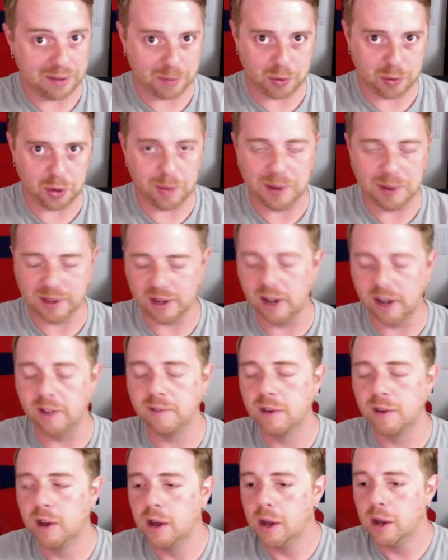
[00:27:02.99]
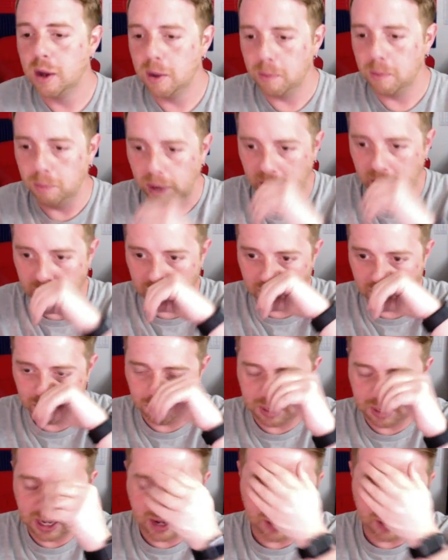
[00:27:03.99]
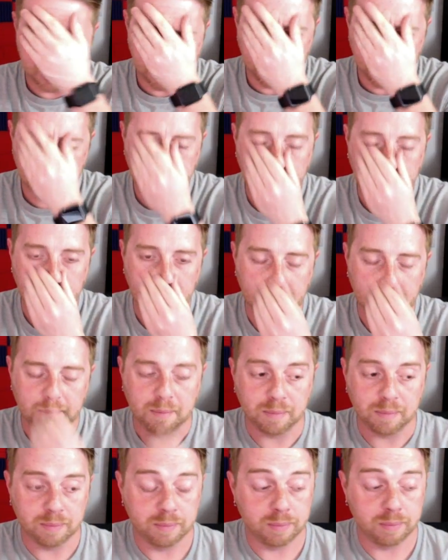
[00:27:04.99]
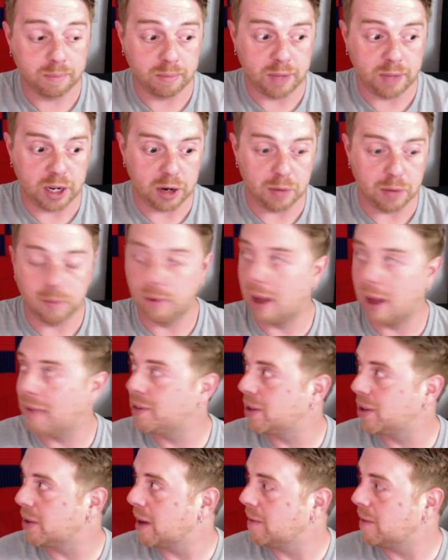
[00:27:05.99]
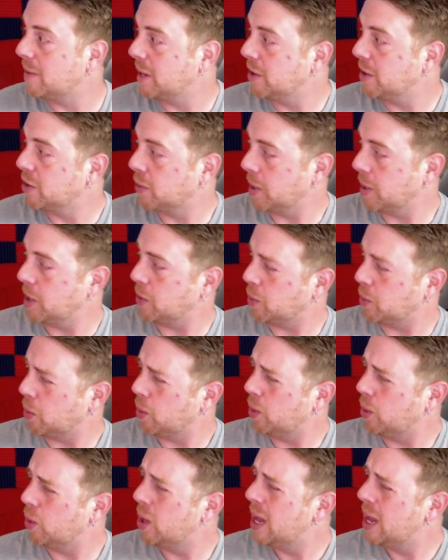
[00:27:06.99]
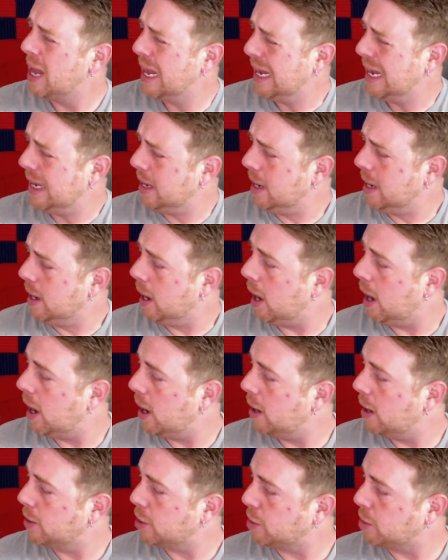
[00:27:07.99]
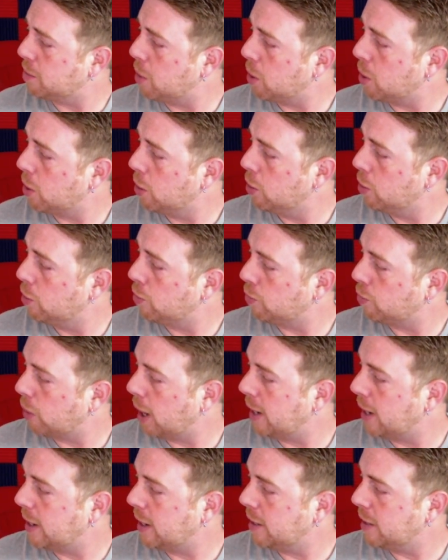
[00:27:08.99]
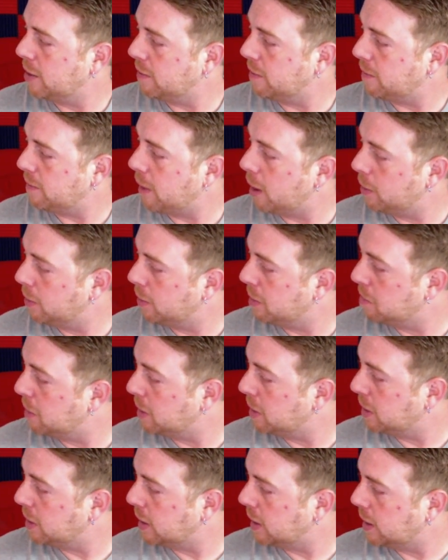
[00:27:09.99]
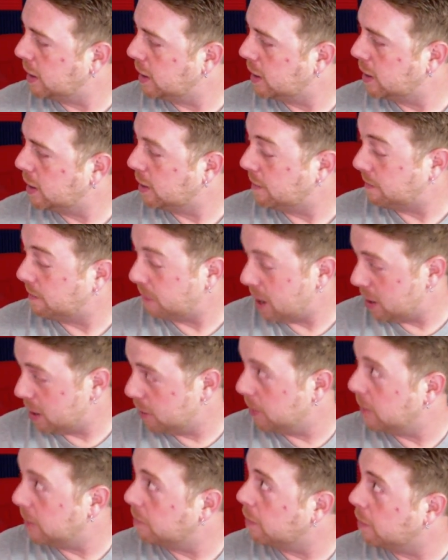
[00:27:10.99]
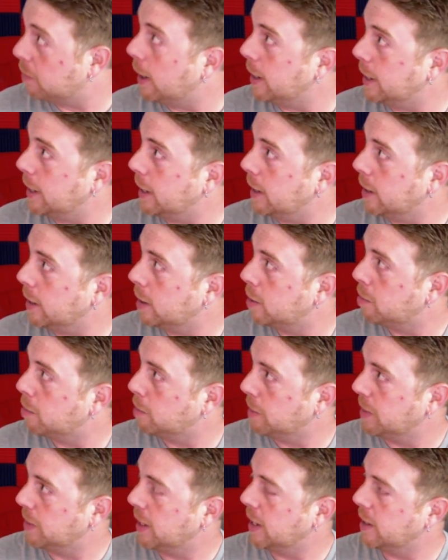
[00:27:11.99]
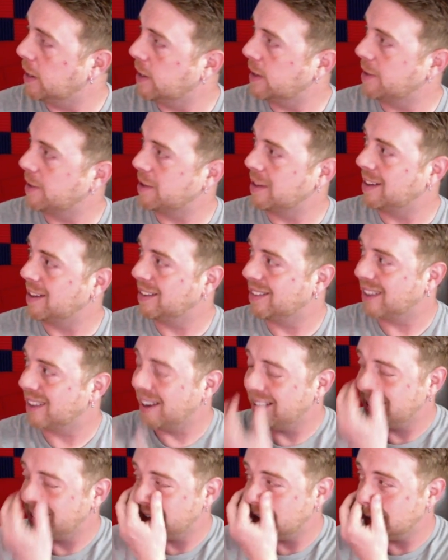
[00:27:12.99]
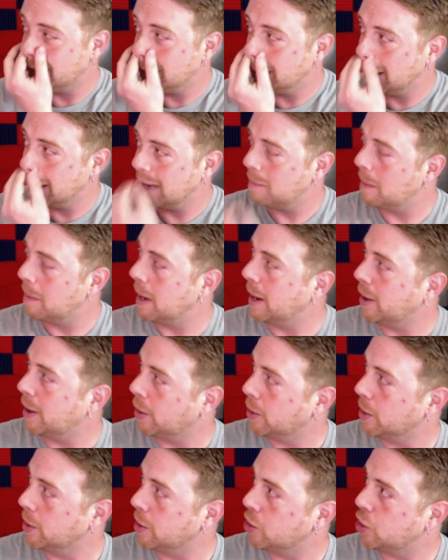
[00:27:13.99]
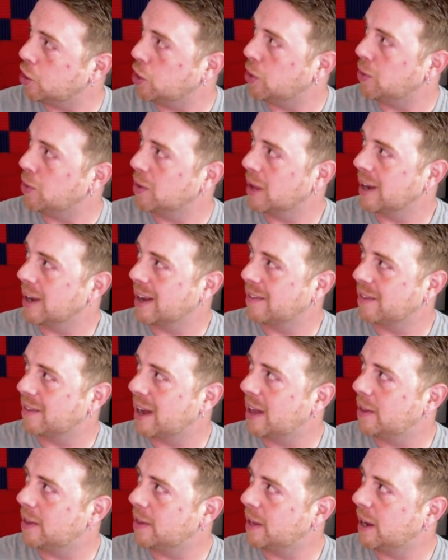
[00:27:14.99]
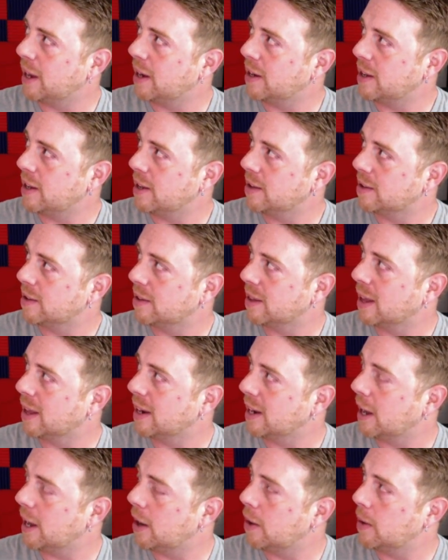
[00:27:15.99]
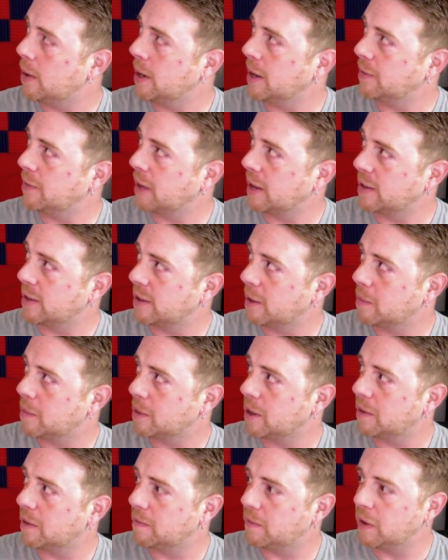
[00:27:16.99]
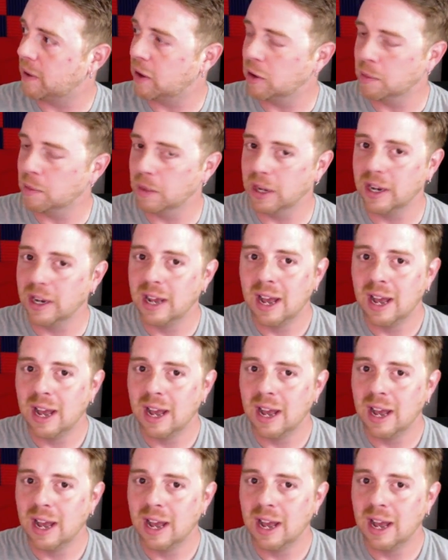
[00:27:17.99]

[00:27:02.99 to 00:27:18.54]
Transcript: streaming stuff. But beyond that, I've still got videos ready to roll. Tomorrow, Friday, the following Monday, the following Friday, but then it gets a little dicey into late May, early June. Like I've got the ideas laid out and I've got some stuff filmed, but